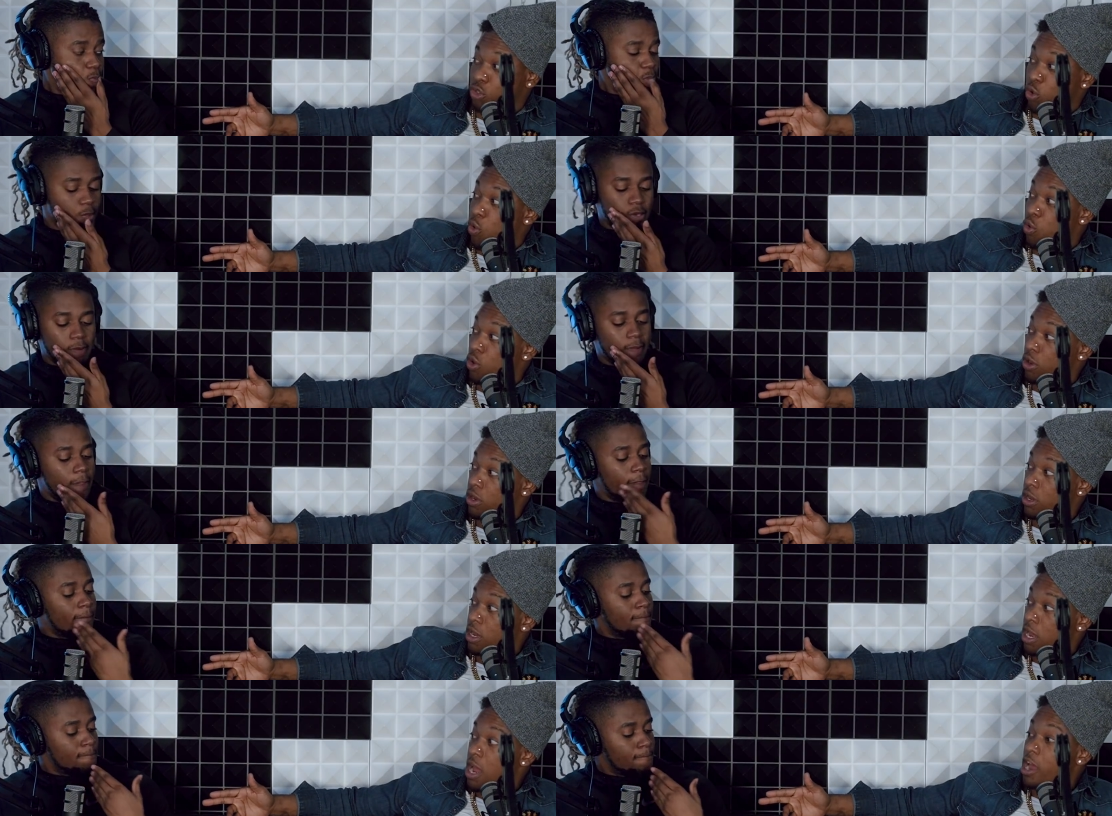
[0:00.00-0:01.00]
Speaker 1: too.
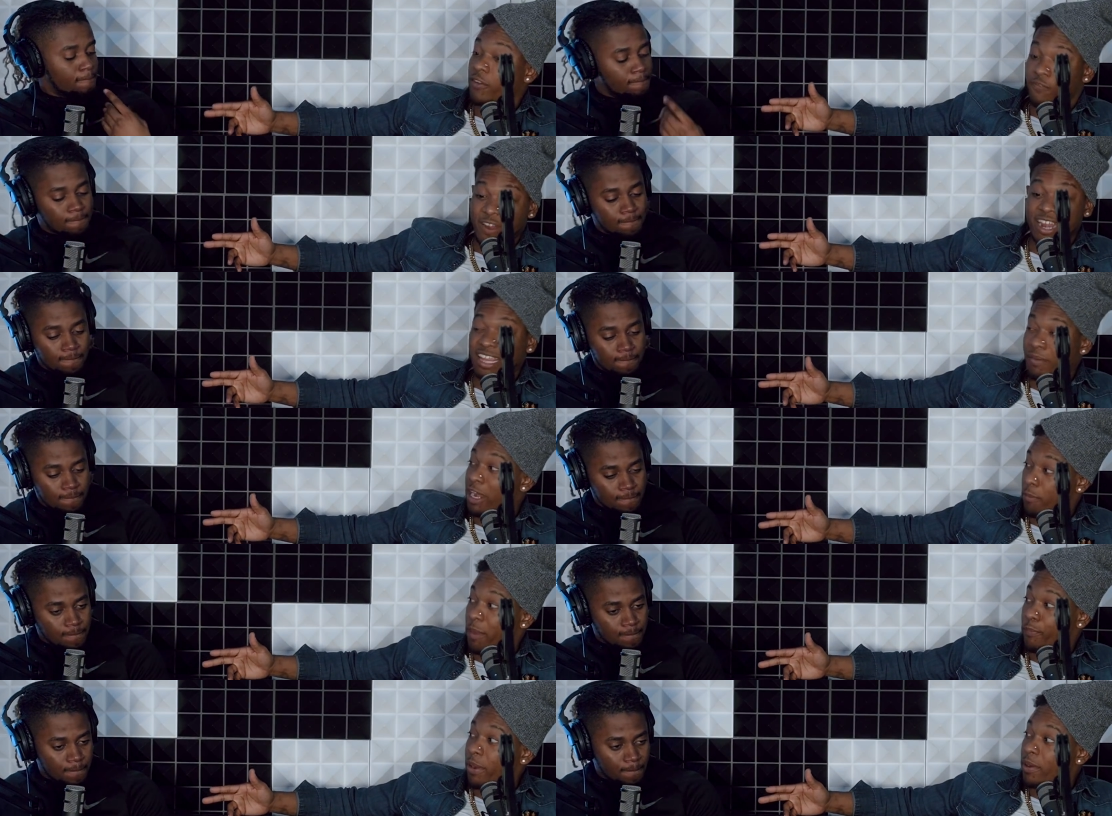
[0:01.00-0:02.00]
The fans them are the
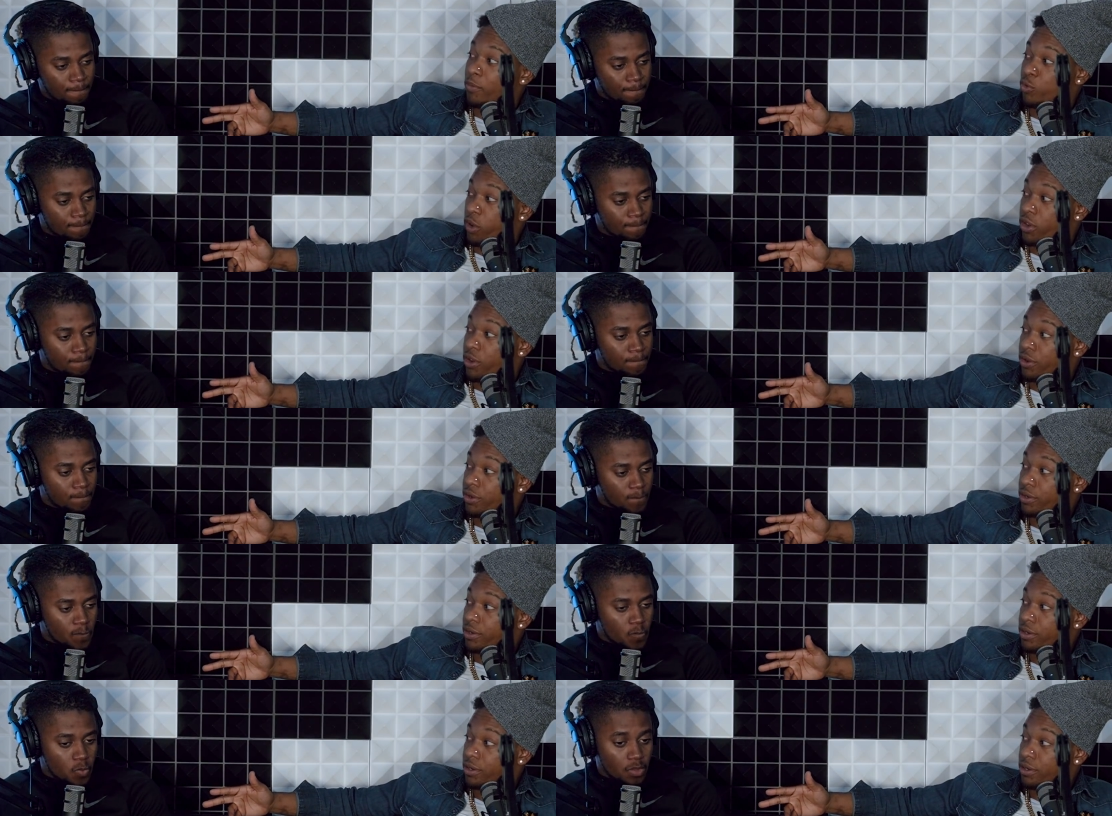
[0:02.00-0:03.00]
big problem too, you know.
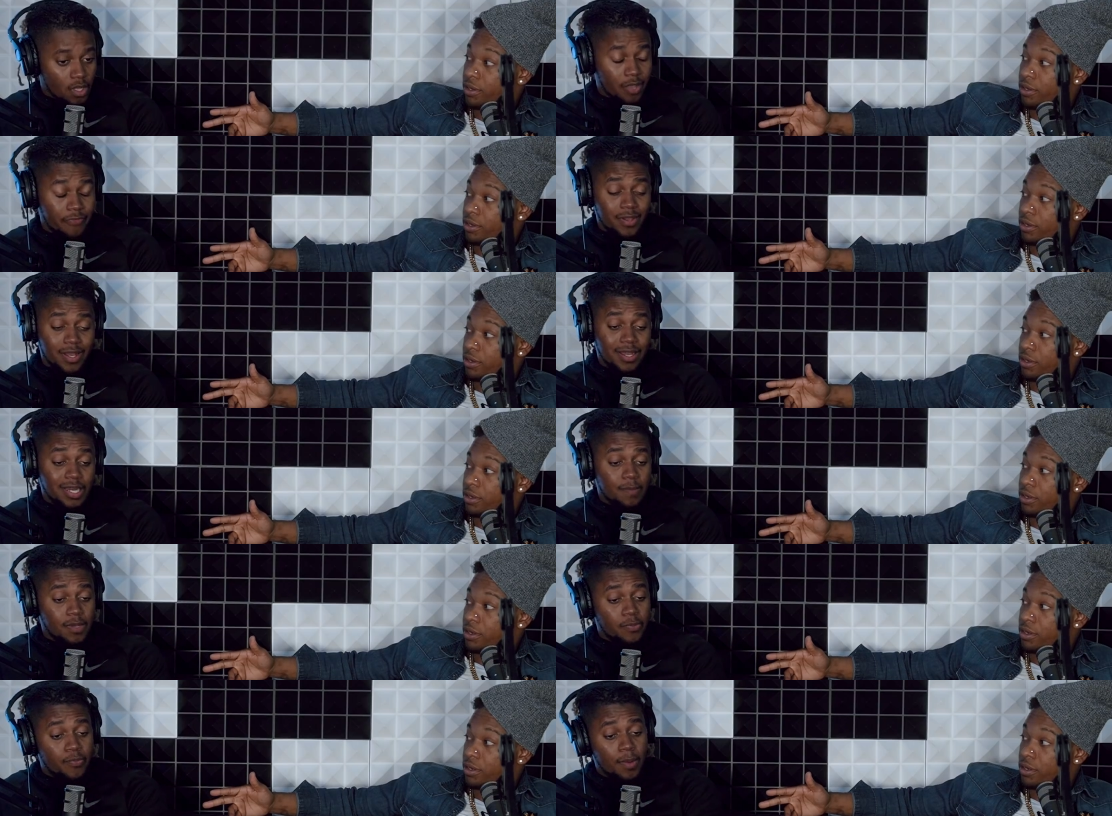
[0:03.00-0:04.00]
Speaker 2: I feel like
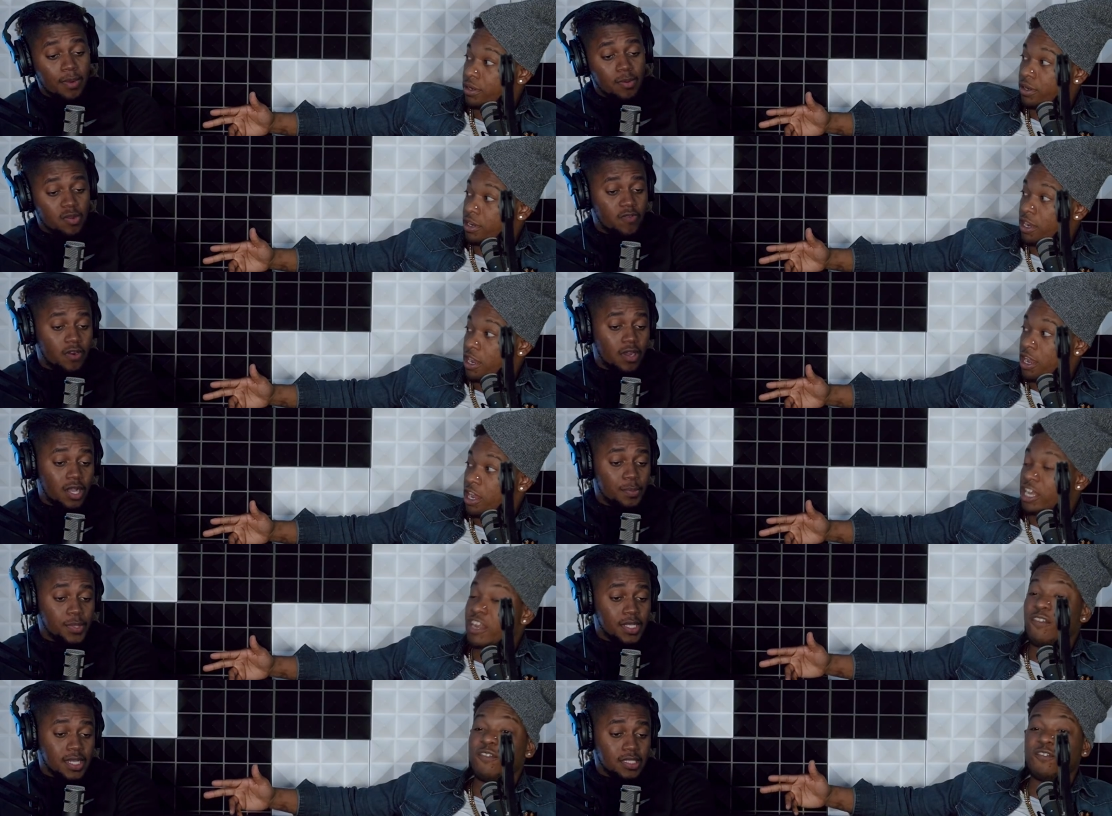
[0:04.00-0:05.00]
them are the problem overall.
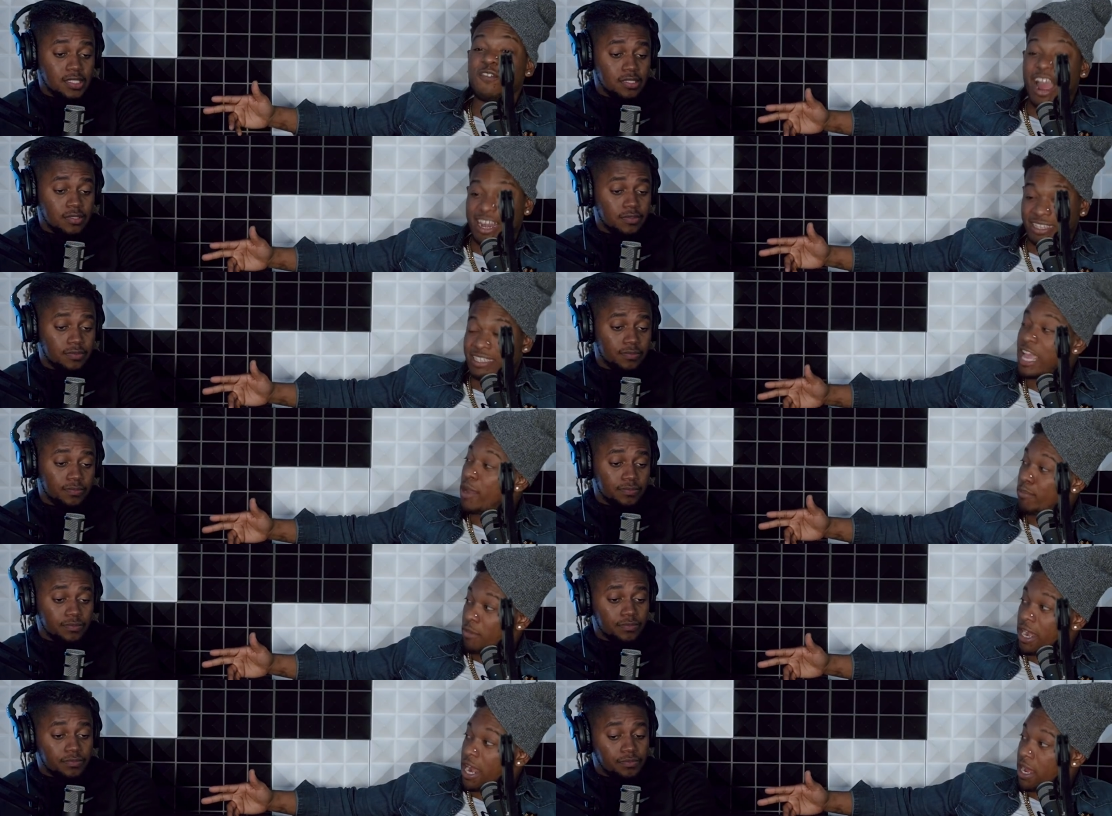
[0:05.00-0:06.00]
The fans
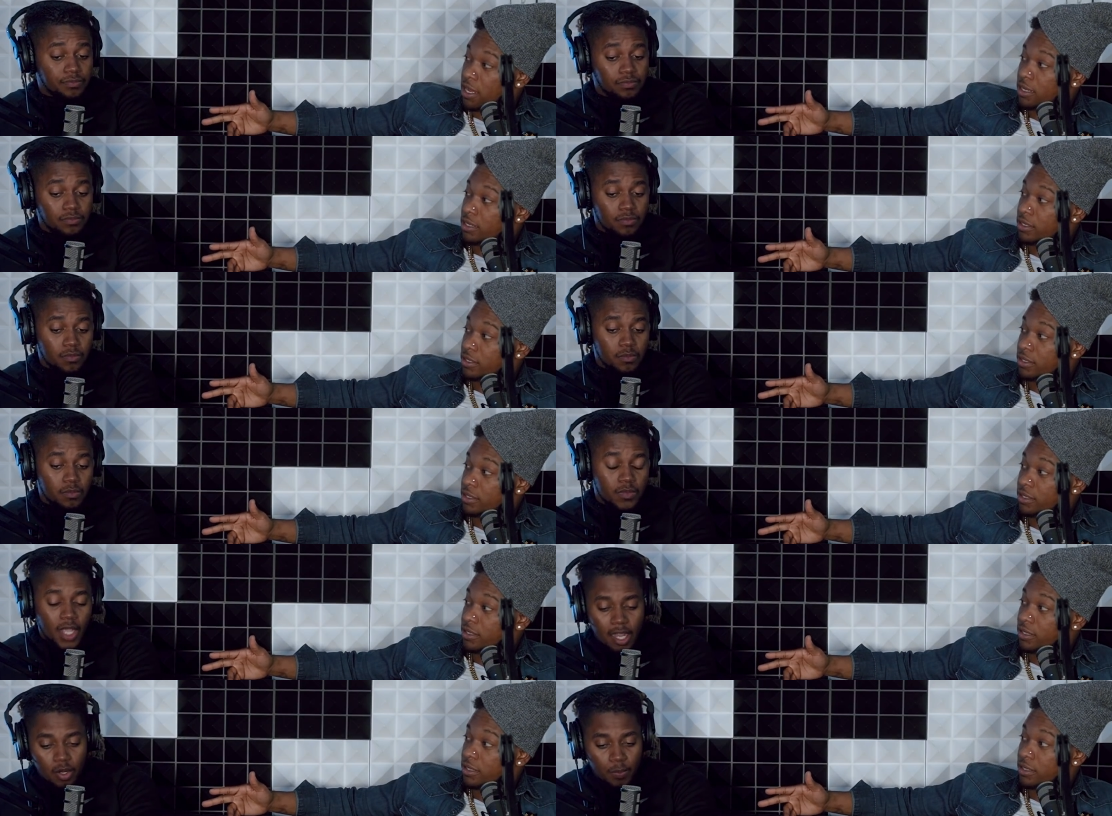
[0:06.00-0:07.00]
them, brother.
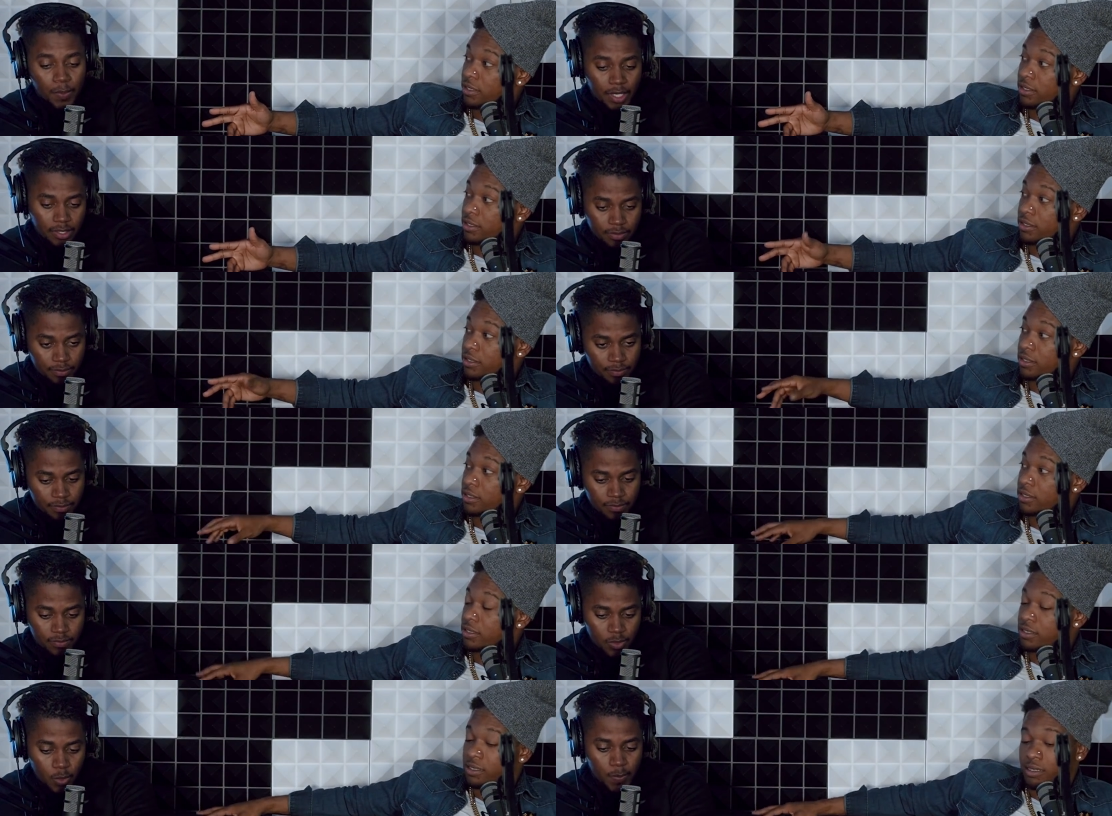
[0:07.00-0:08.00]
Ah, look funny,
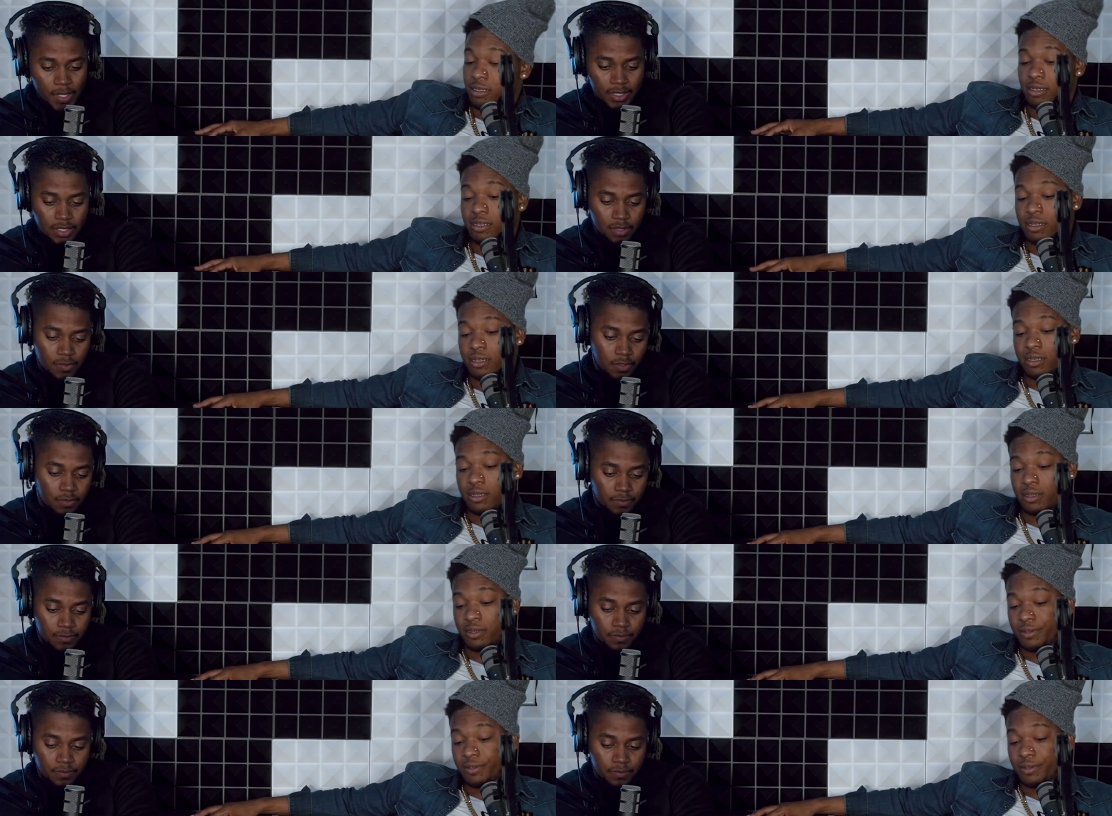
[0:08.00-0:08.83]
look funny, you know, bro.